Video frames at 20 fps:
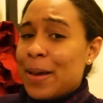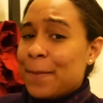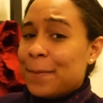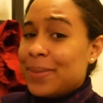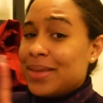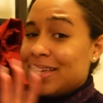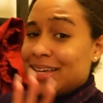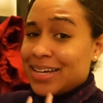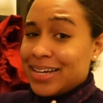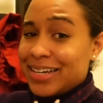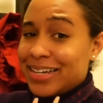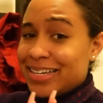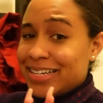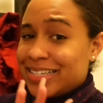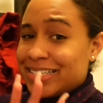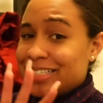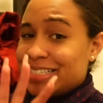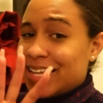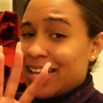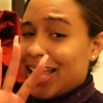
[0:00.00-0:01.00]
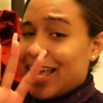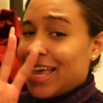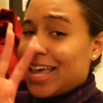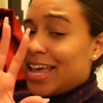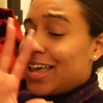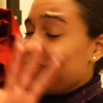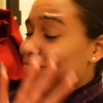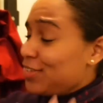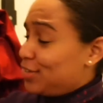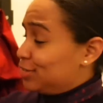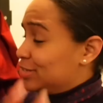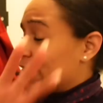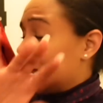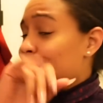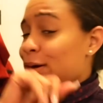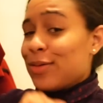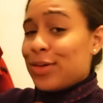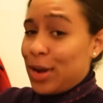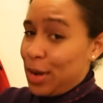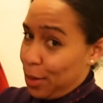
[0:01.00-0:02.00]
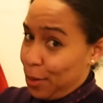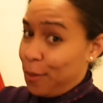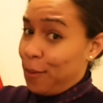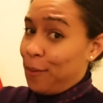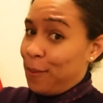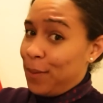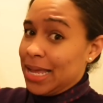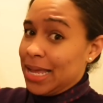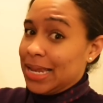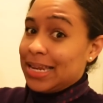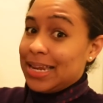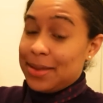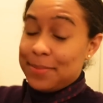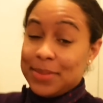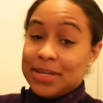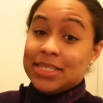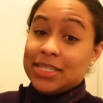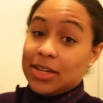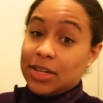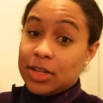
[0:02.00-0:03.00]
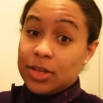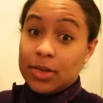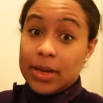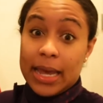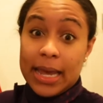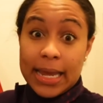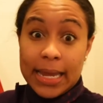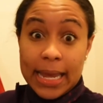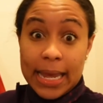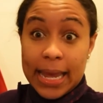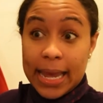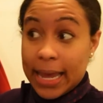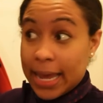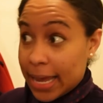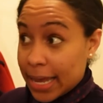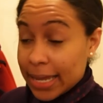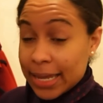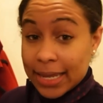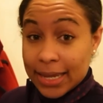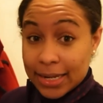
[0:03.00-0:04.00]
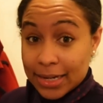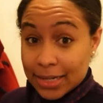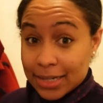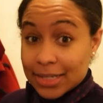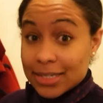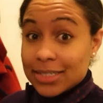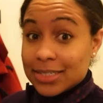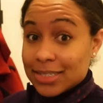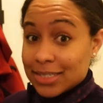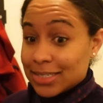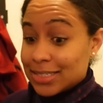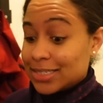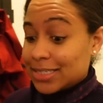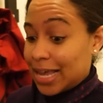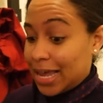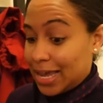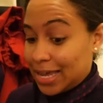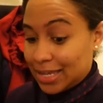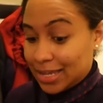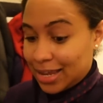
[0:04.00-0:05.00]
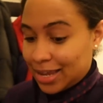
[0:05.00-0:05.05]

because if you don't know, let me tell you, Atlanta is insane.